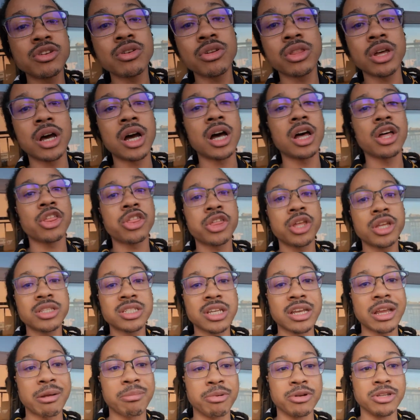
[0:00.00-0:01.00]
you the
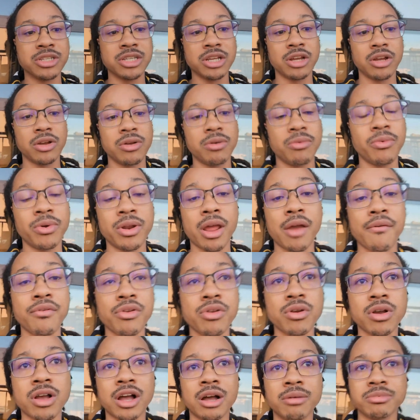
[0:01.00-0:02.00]
authentic Brazil whenever
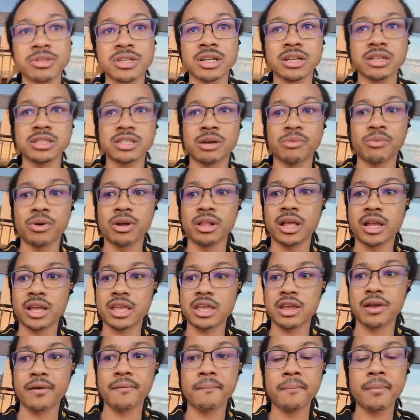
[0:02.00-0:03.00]
you come to somewhere like
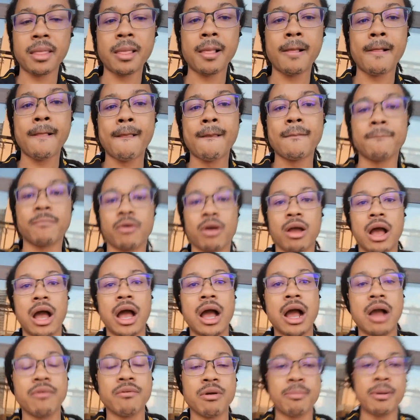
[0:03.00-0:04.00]
here,
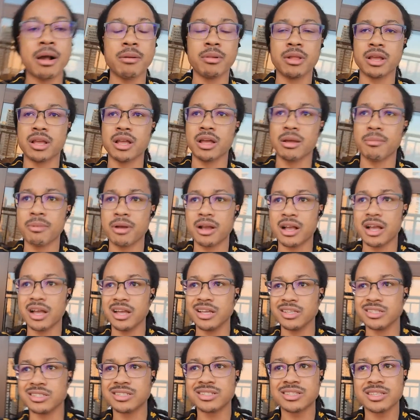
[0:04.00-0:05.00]
uh, Republica,
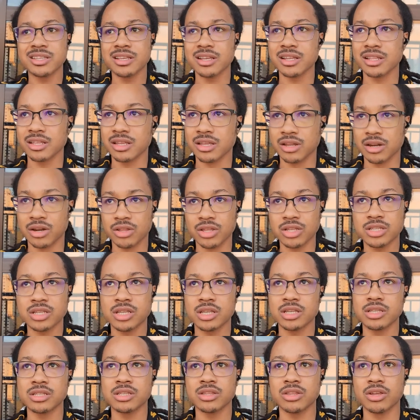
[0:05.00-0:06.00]
because you know this
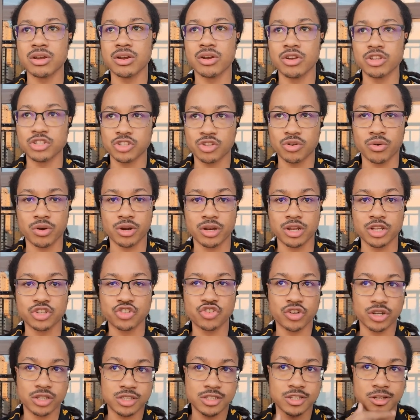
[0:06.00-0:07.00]
is their historic
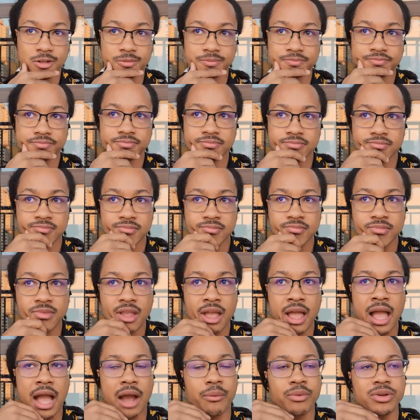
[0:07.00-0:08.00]
district. So
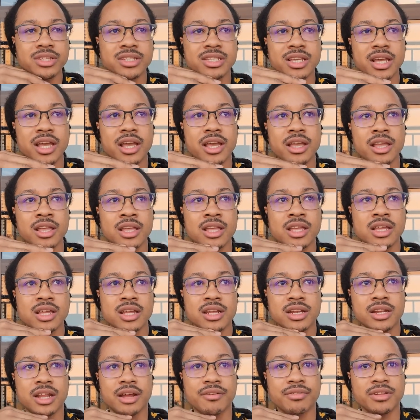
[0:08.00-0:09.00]
I would say
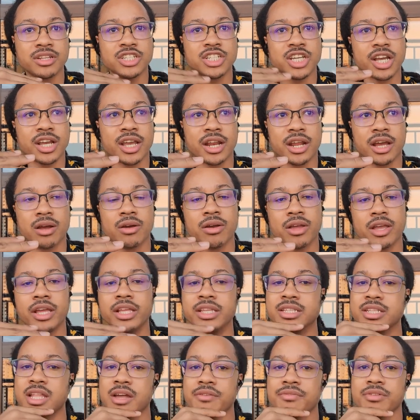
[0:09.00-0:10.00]
definitely check it out.
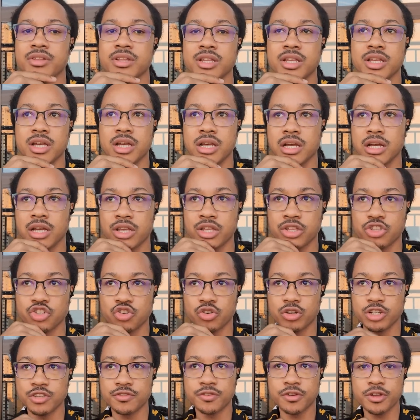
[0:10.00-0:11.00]
It's definitely a good
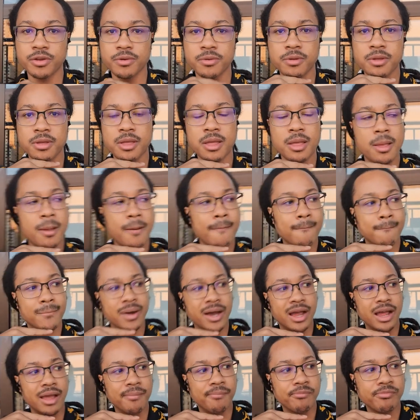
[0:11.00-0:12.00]
choice for you.
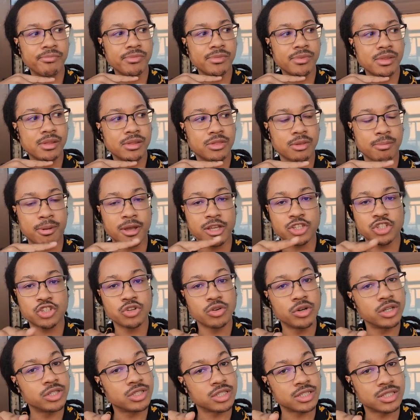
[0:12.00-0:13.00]
But the best
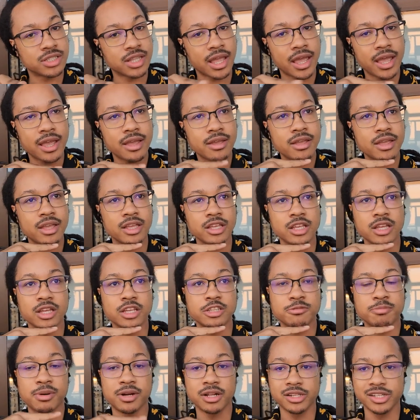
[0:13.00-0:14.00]
choice to stay
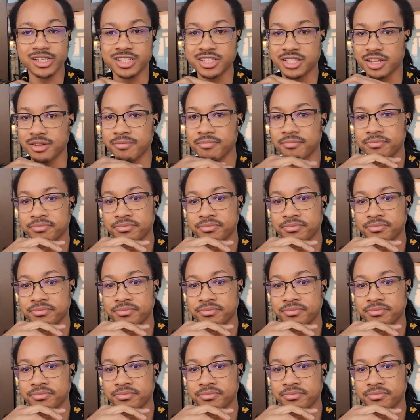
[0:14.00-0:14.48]
is Paulista,